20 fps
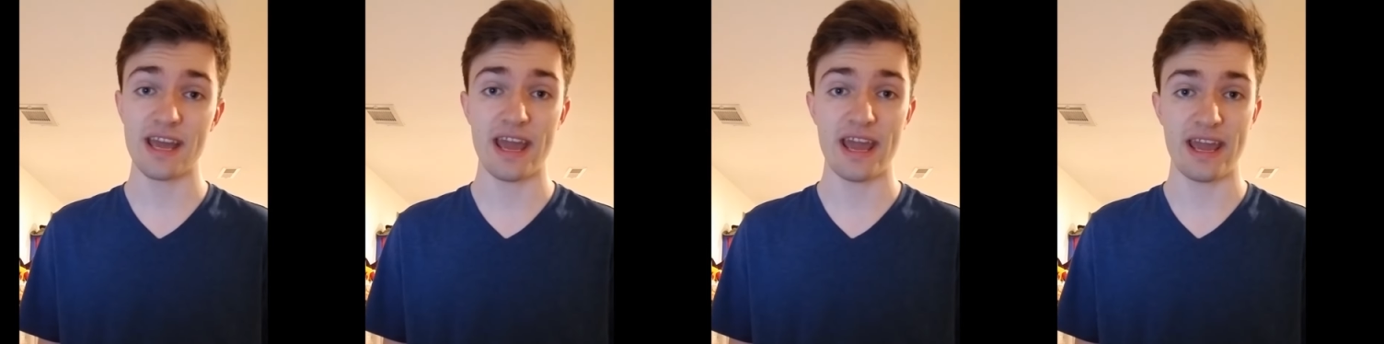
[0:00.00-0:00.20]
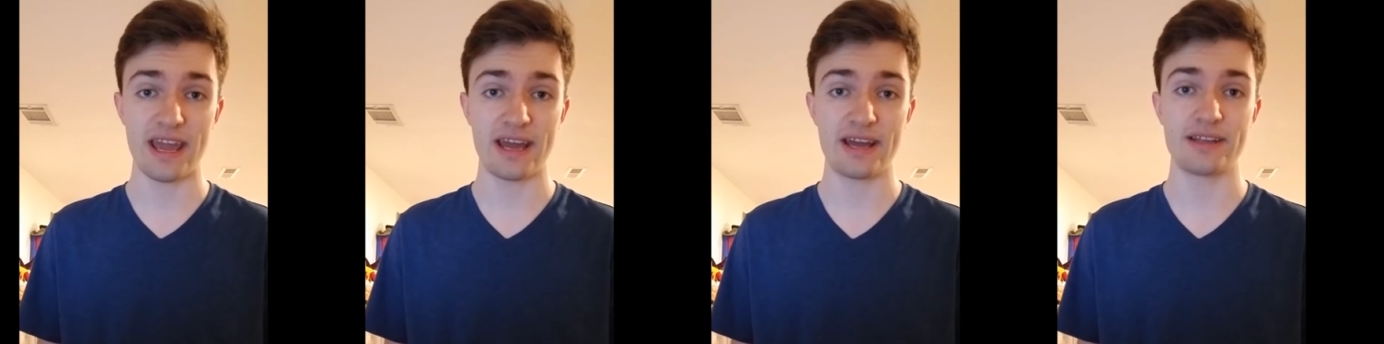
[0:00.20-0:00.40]

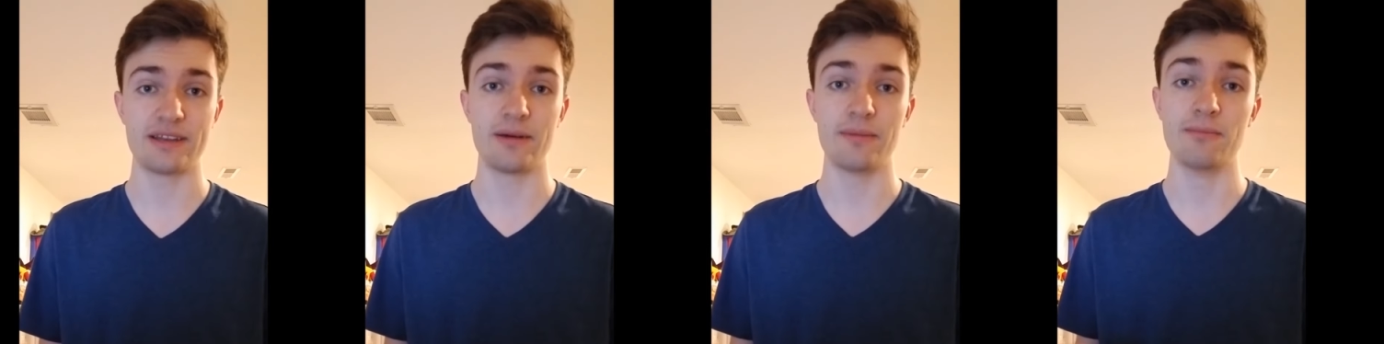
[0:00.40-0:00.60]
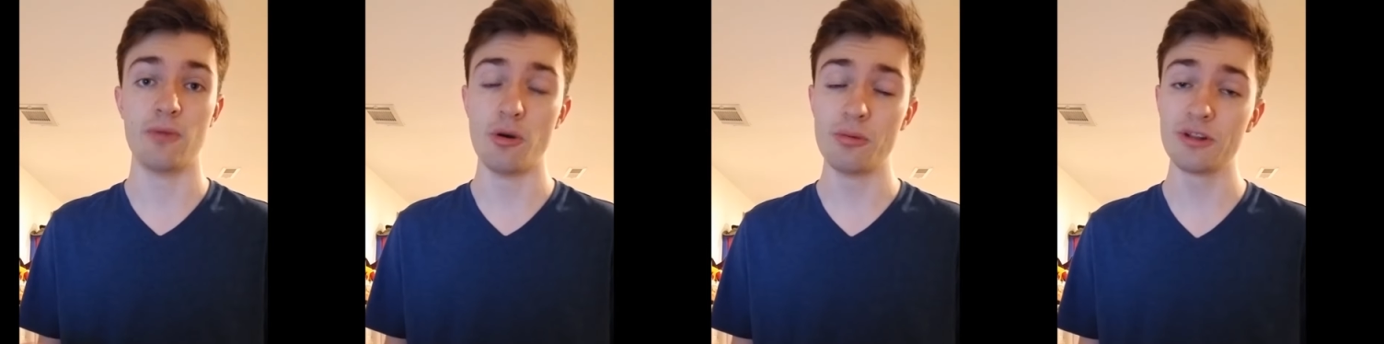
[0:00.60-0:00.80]
and
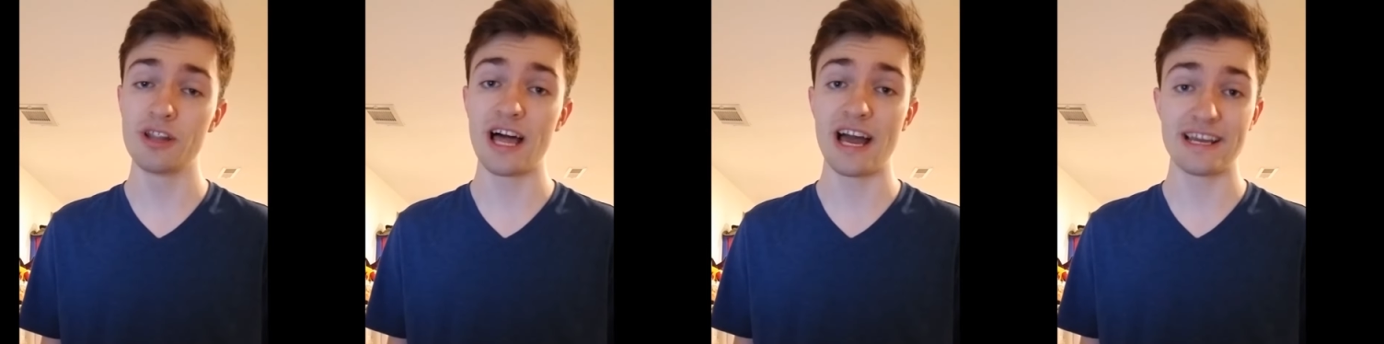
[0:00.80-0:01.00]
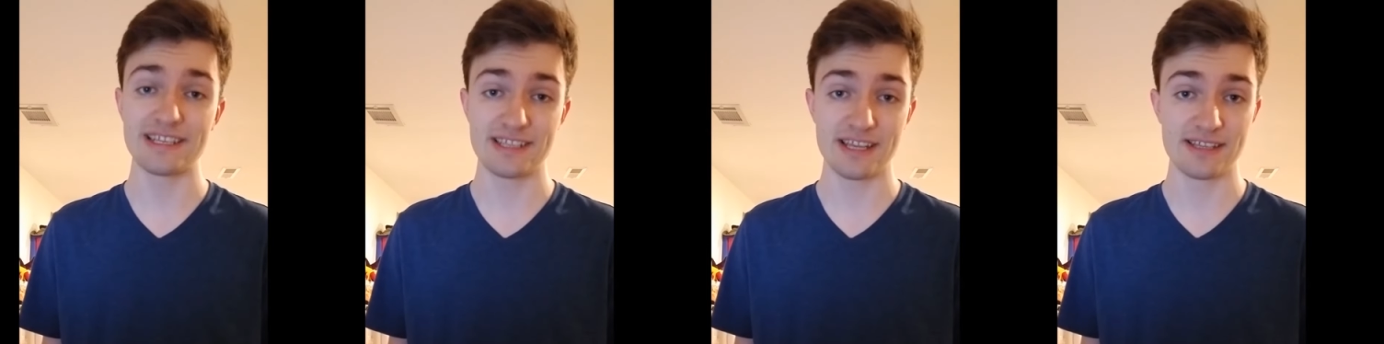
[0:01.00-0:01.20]

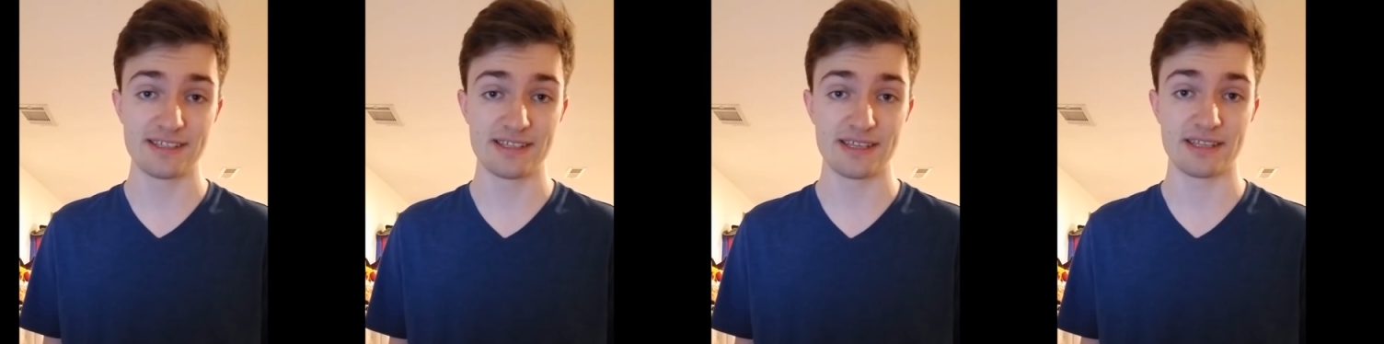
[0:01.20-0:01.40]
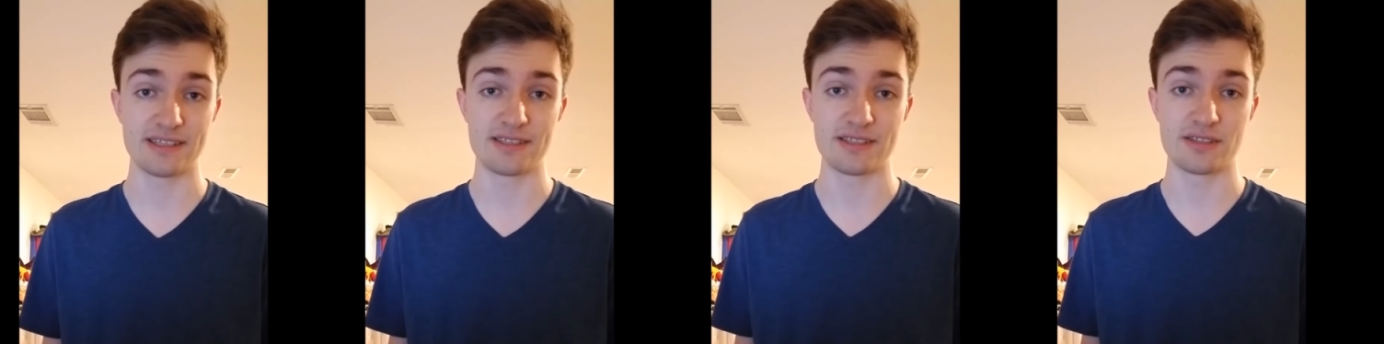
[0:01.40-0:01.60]
mobilizes
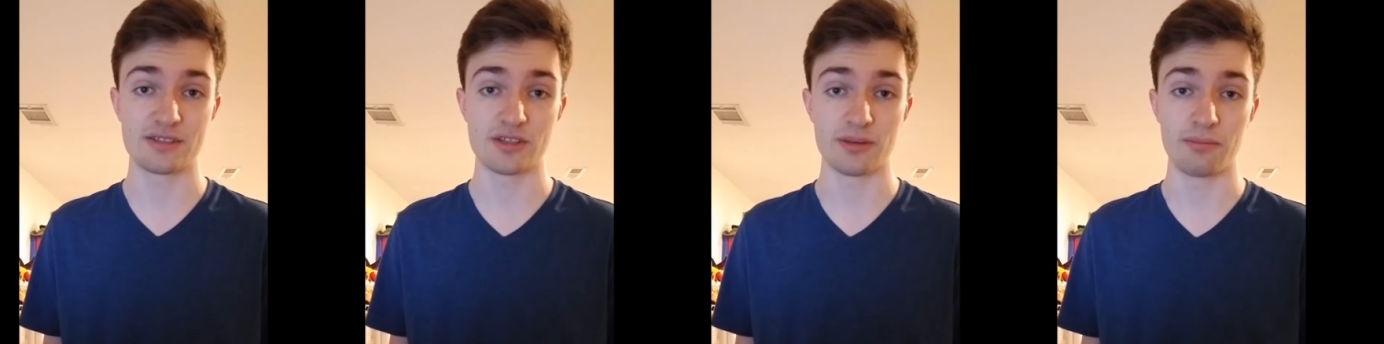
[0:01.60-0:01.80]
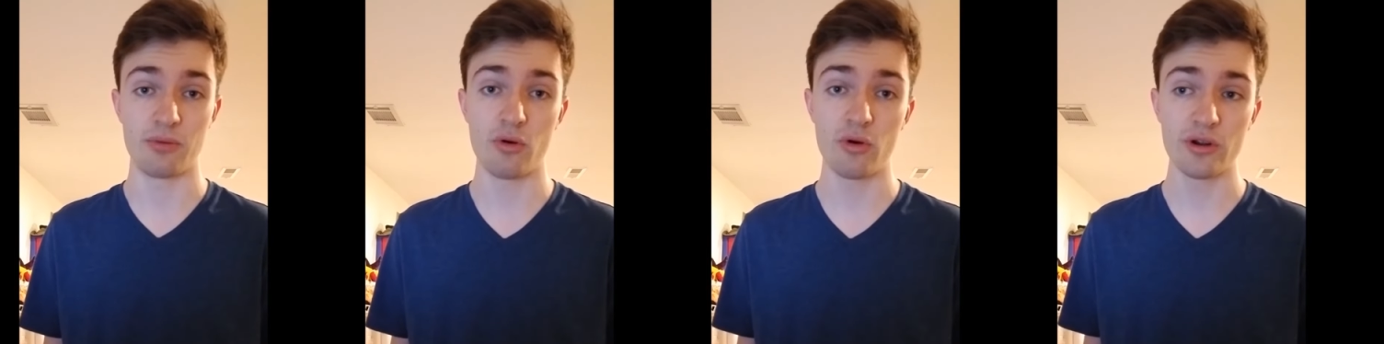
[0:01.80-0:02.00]
its
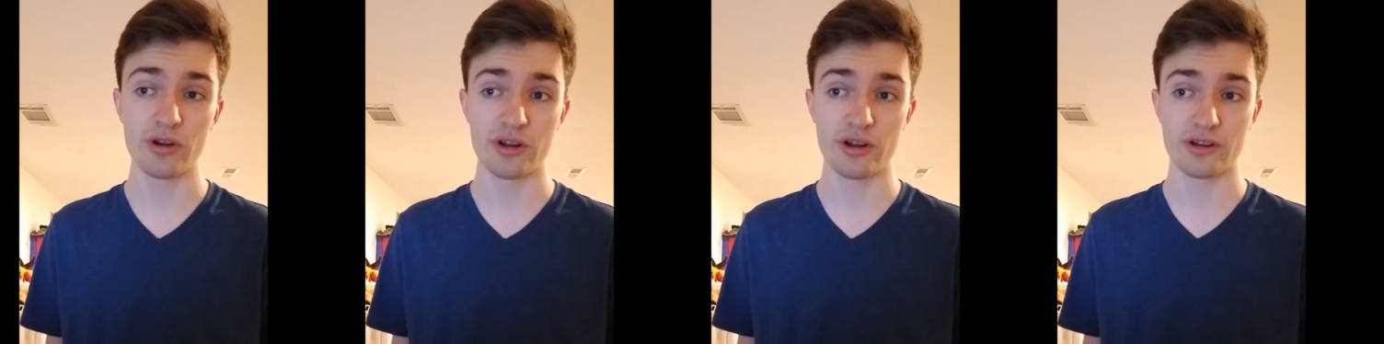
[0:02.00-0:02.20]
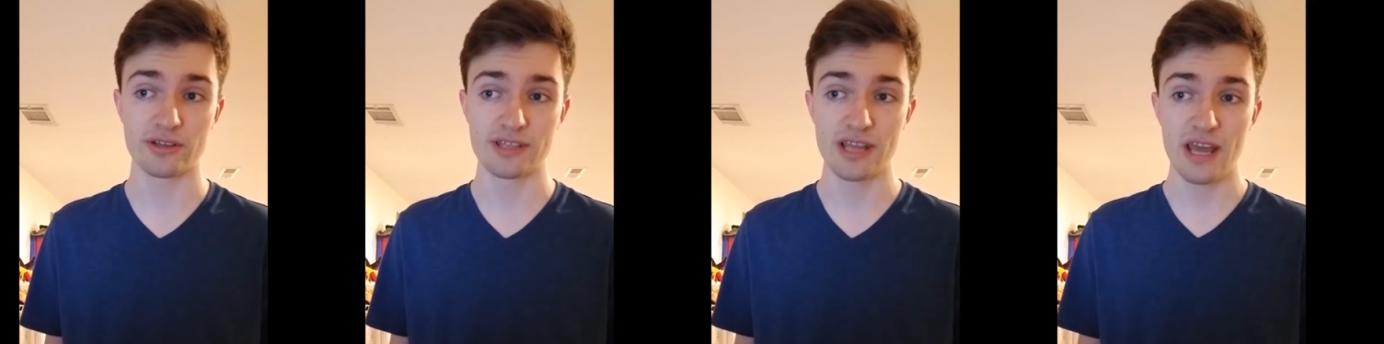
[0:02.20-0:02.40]

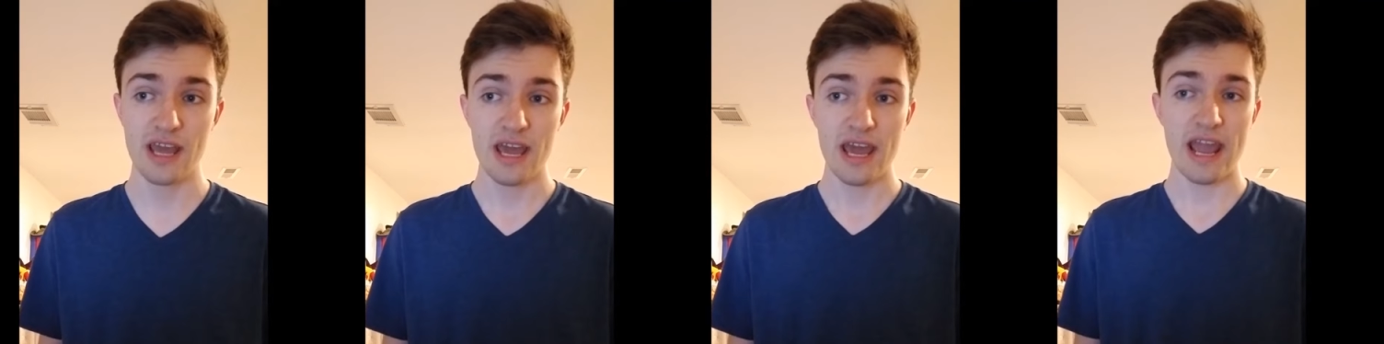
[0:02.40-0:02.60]
supporters,